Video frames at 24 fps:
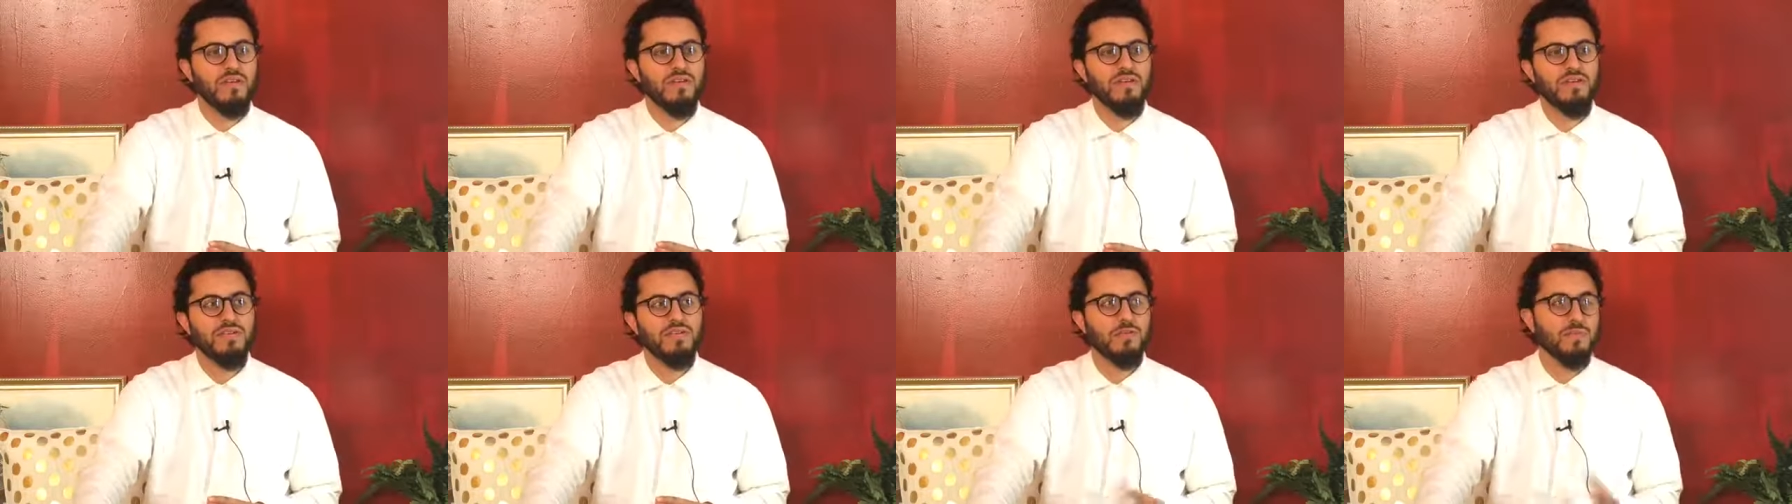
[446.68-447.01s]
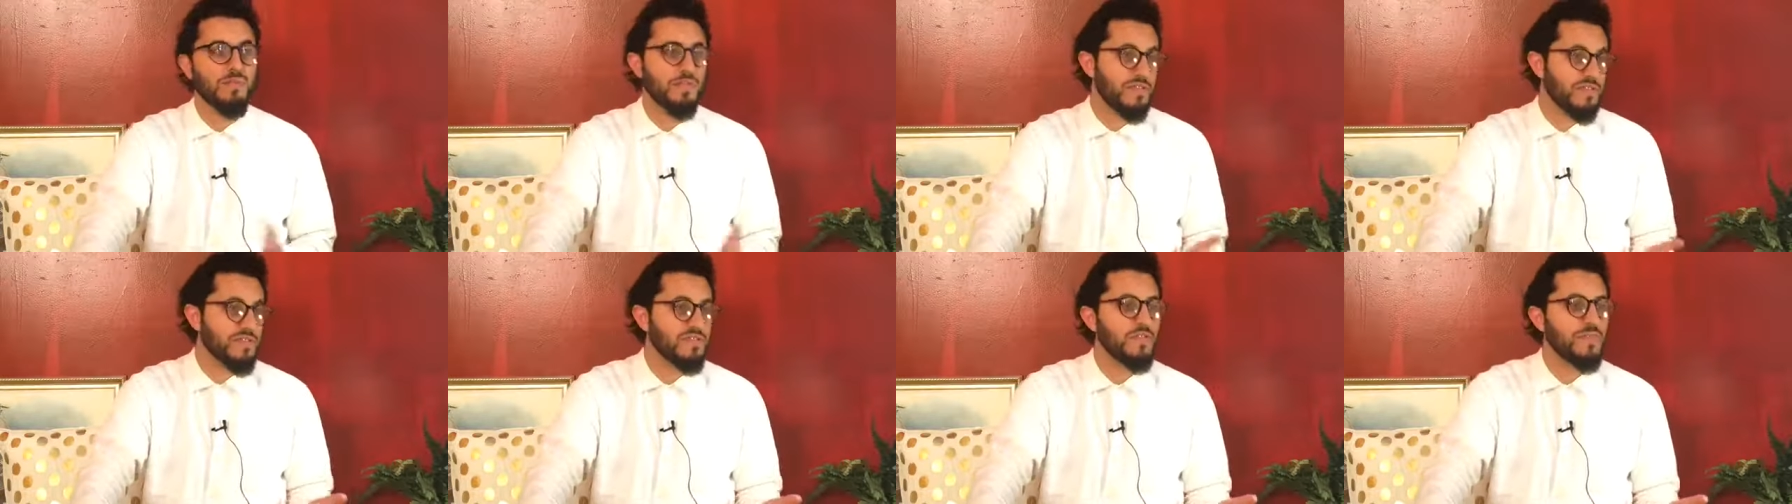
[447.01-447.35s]
you
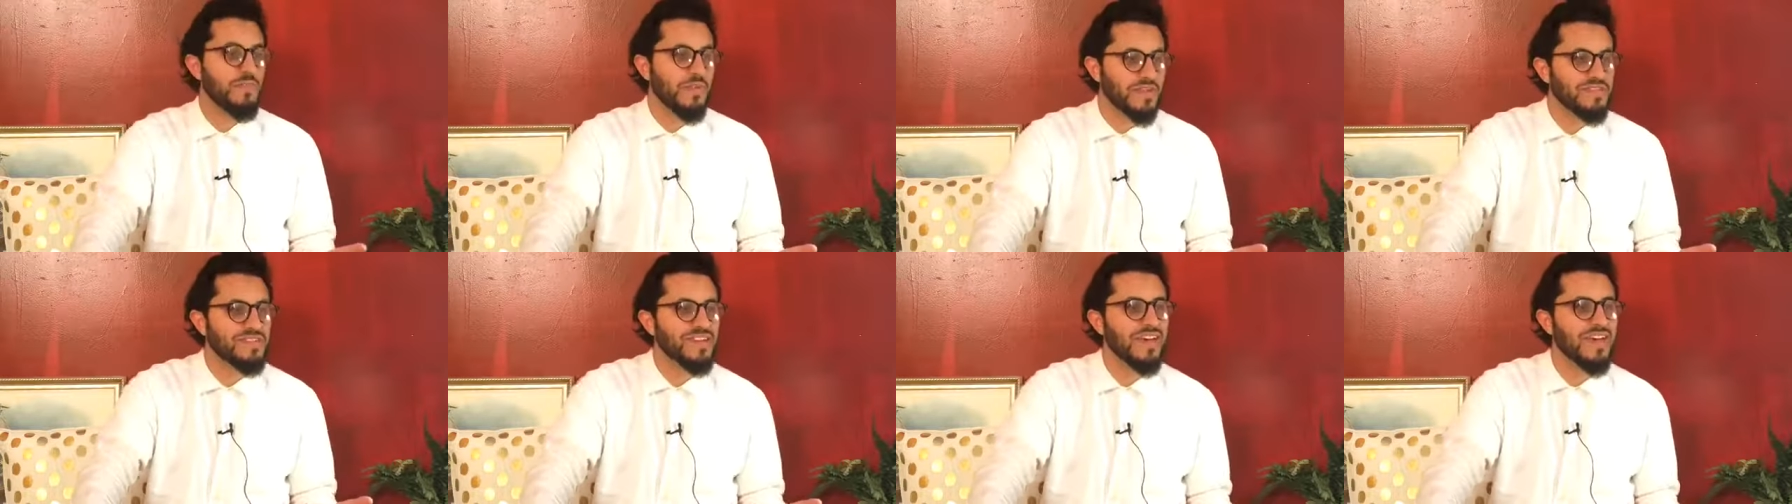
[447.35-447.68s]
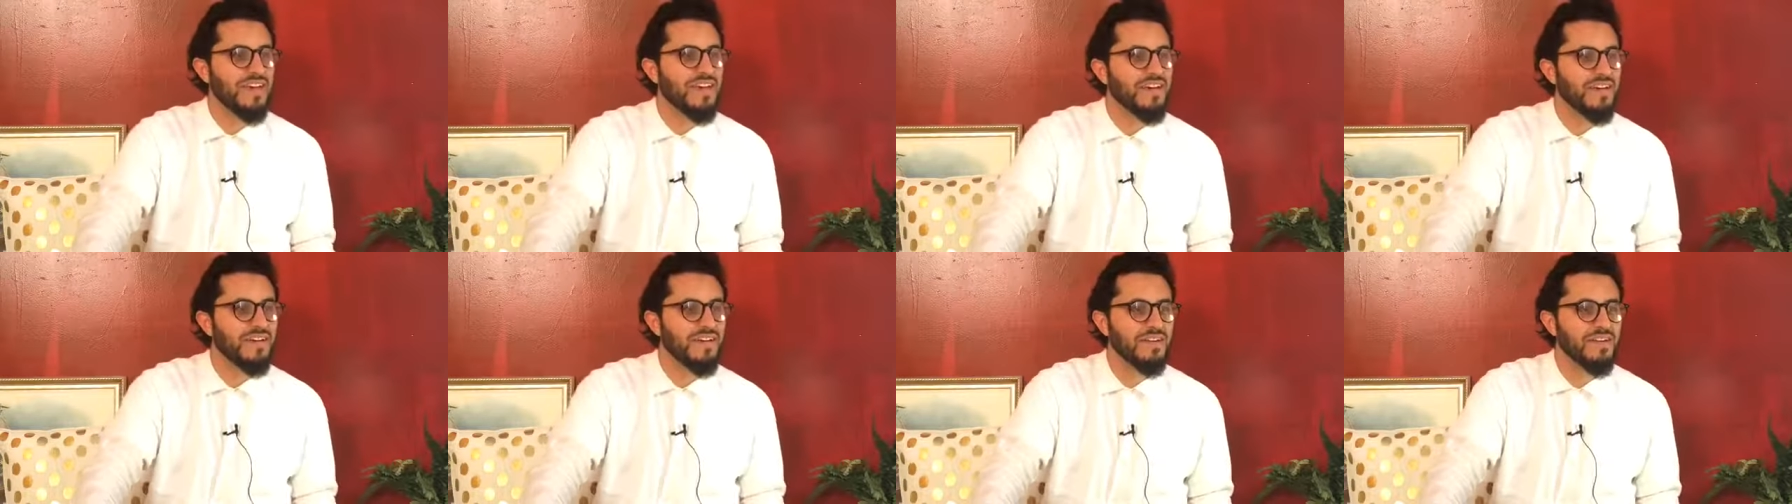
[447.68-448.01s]
still pay
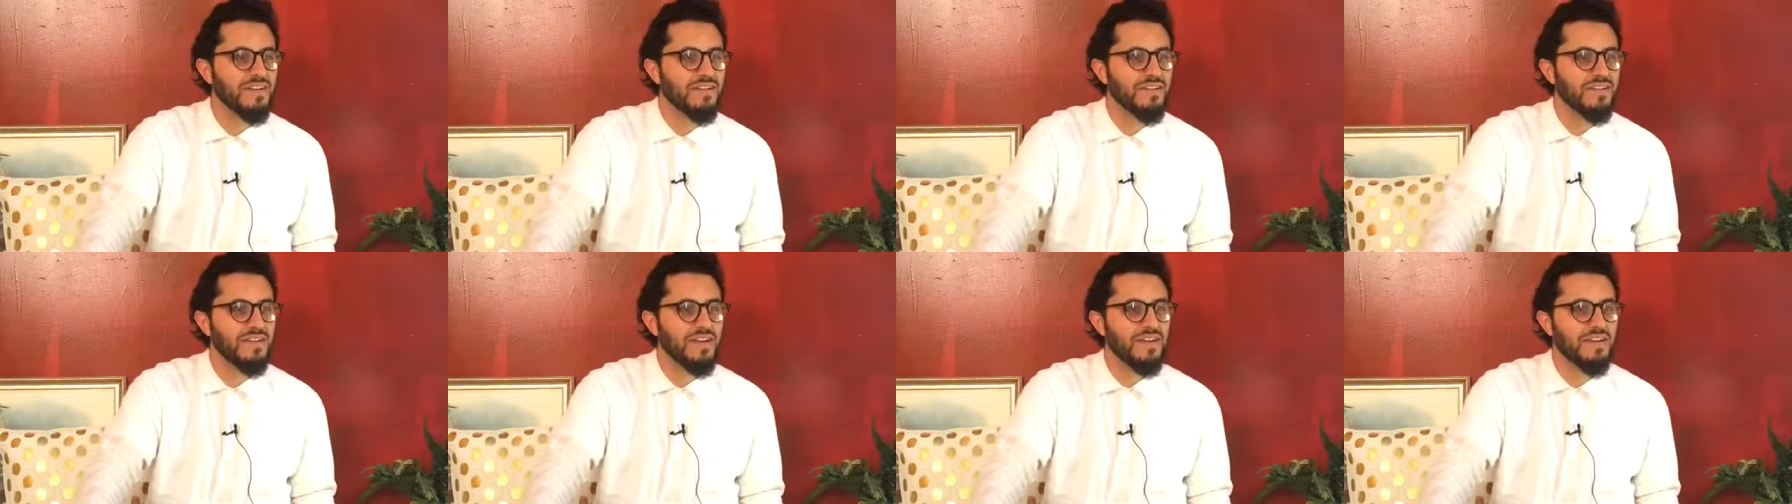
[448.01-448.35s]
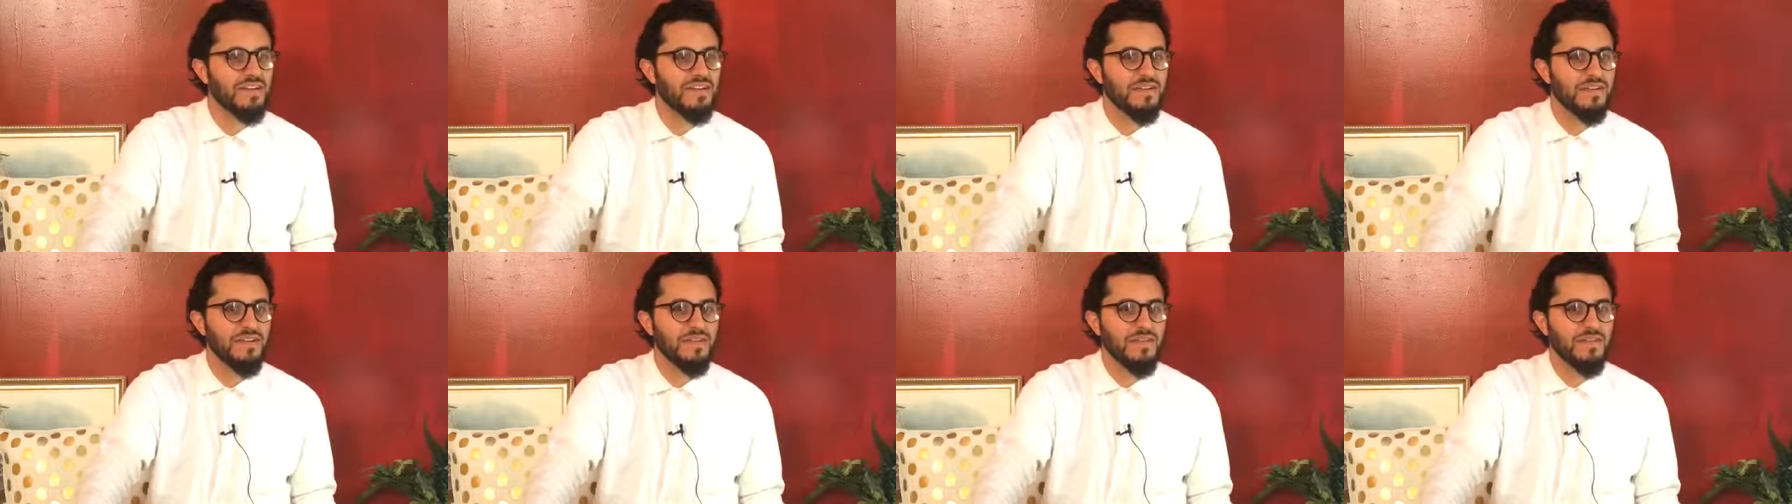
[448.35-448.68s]
zakah, right?
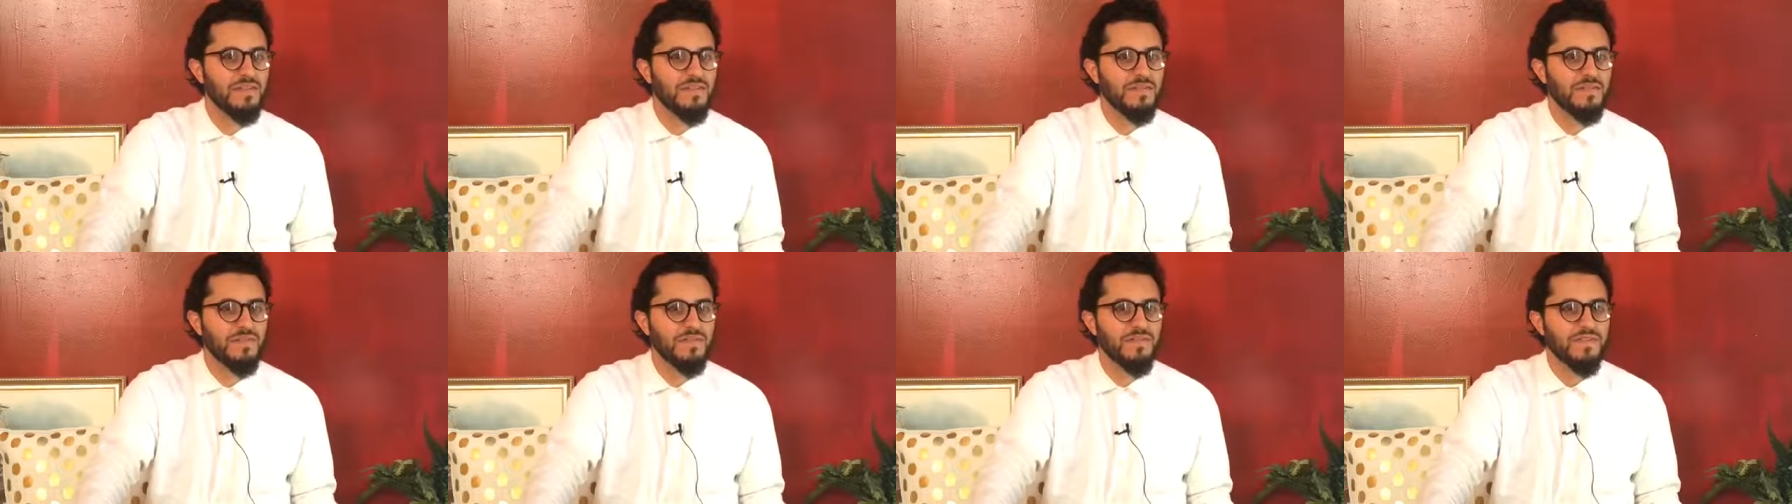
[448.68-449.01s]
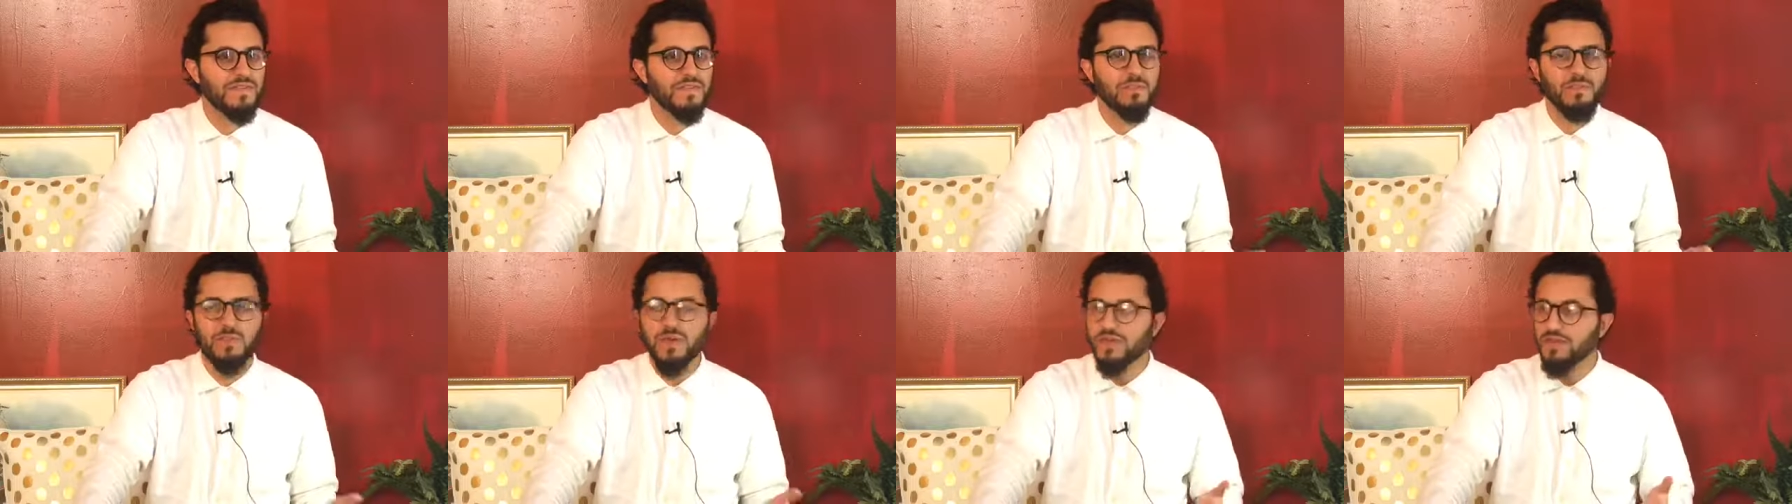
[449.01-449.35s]

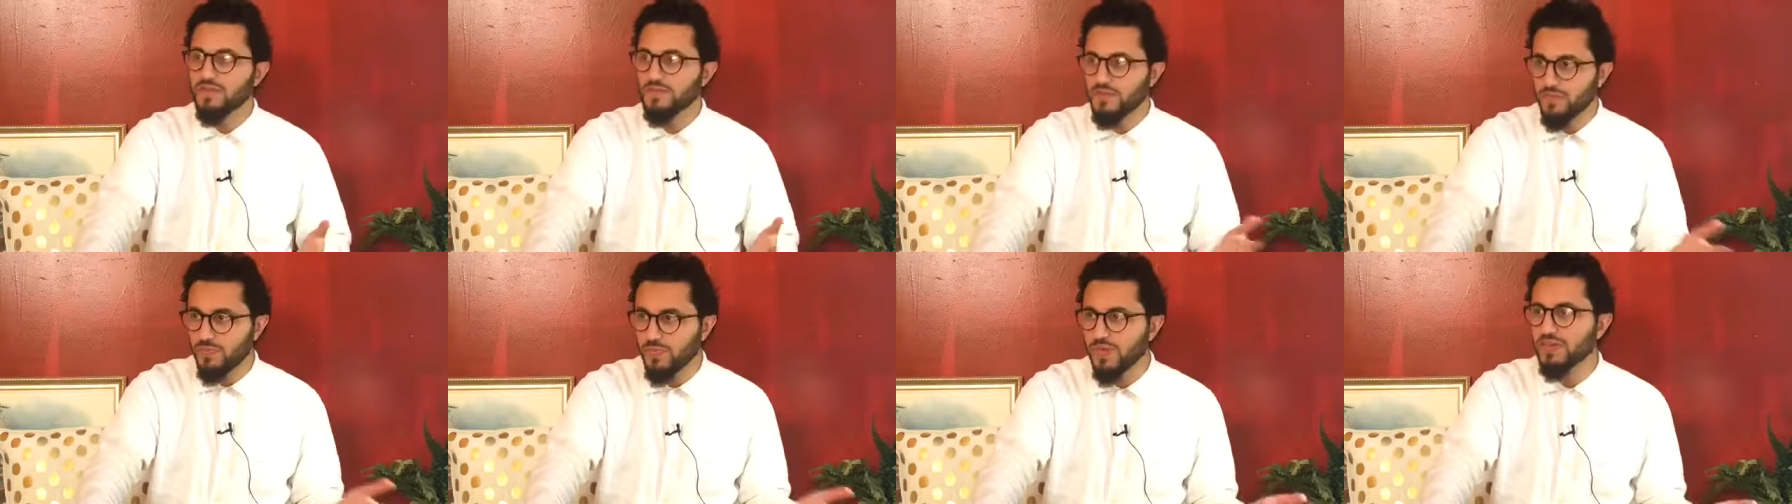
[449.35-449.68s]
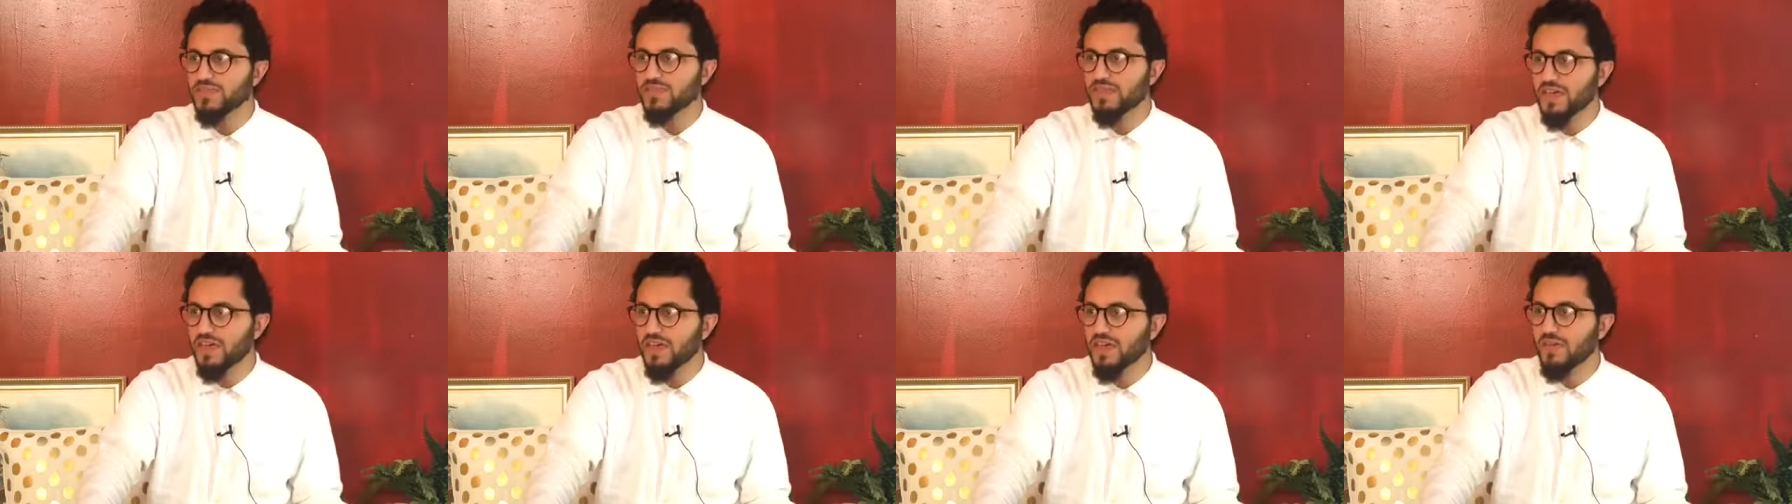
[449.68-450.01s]
You pay you pay
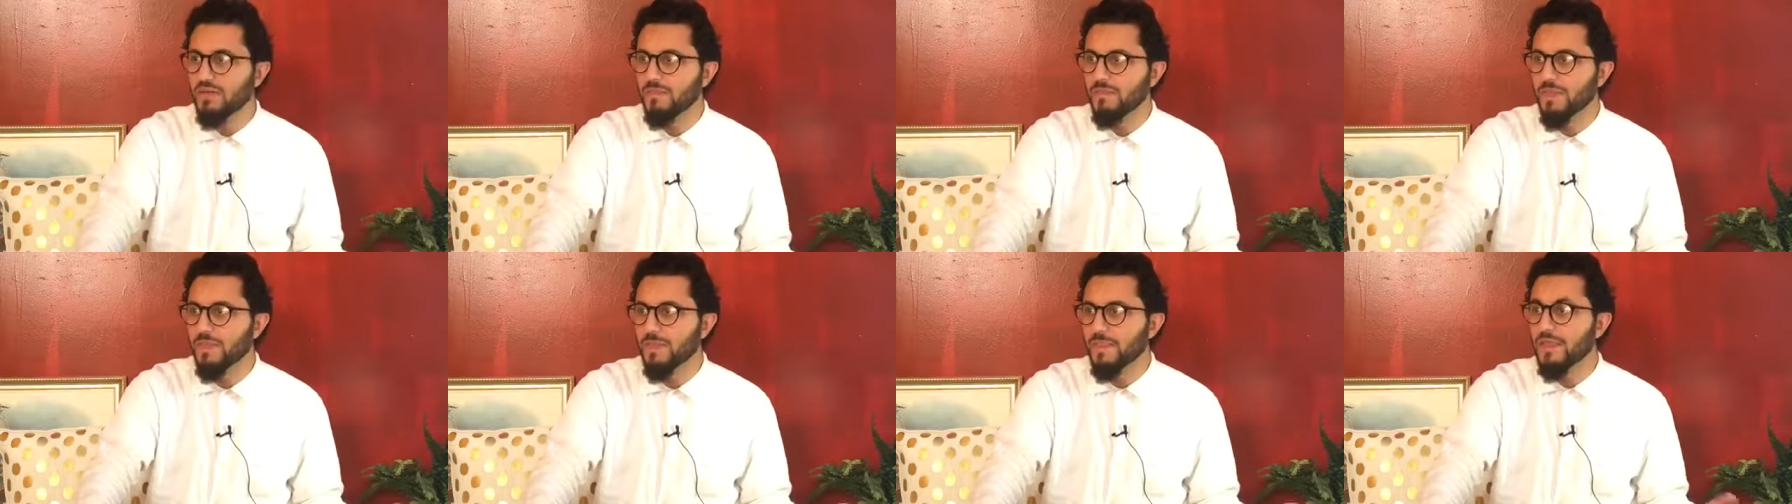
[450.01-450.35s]
zakah.